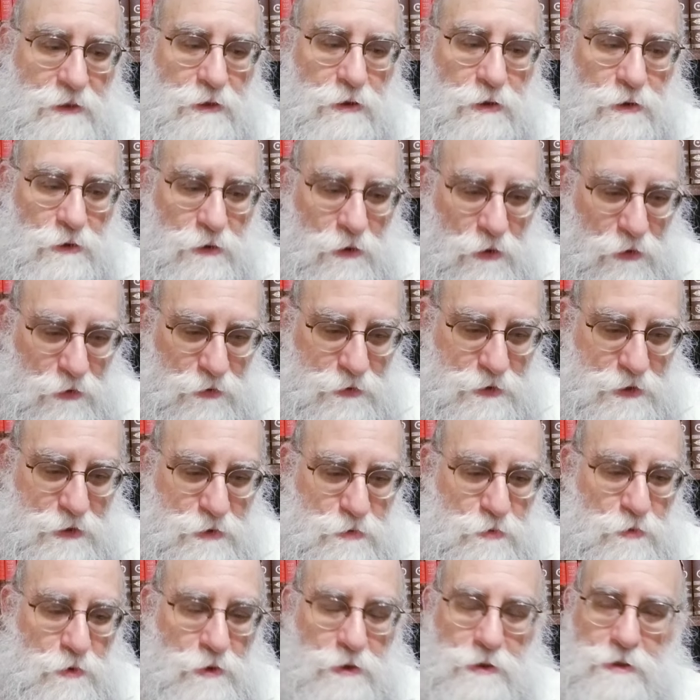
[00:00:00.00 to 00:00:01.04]
concludes
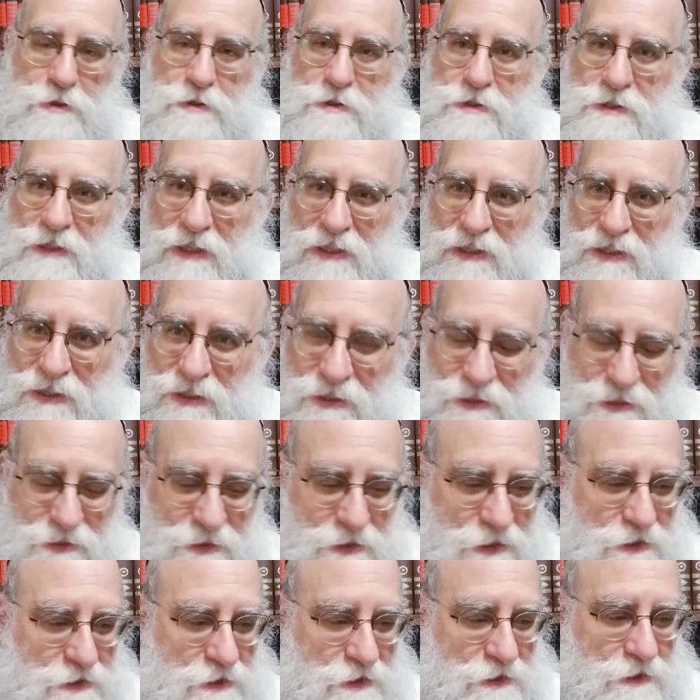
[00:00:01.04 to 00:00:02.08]
his words, telling his
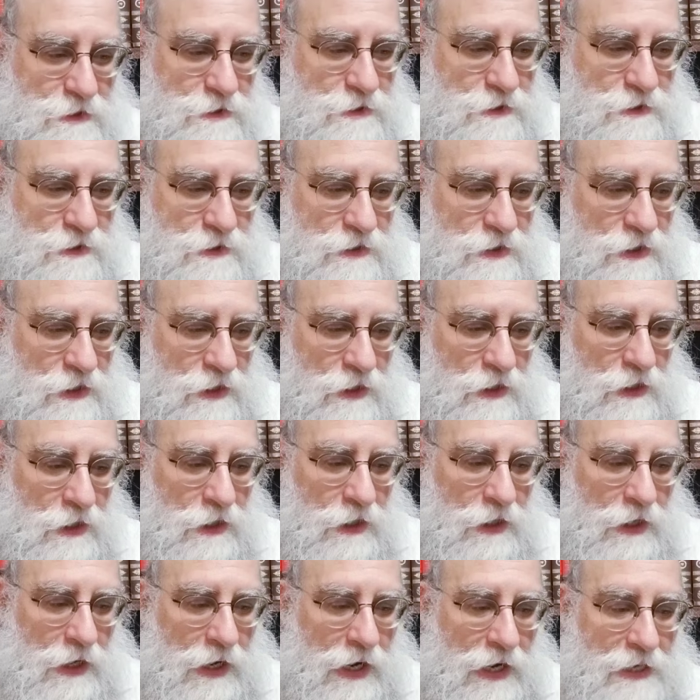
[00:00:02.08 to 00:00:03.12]
teachers,
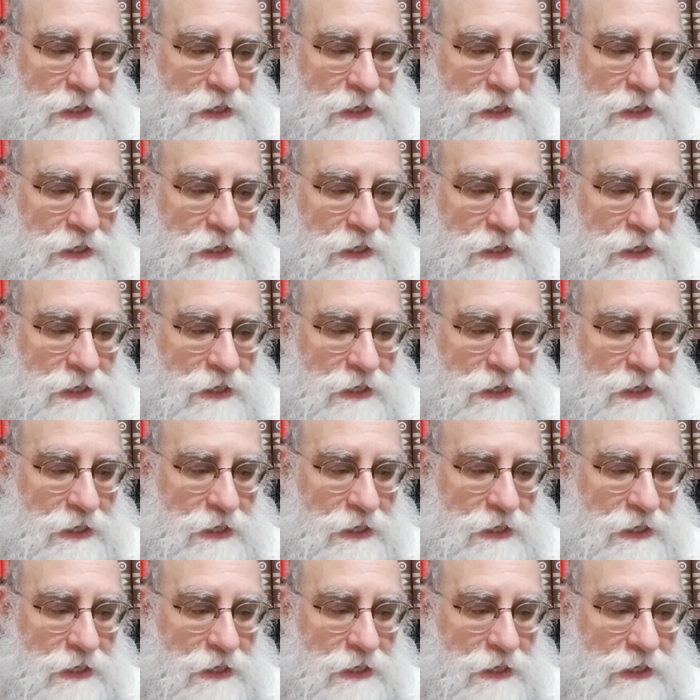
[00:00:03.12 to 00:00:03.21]
I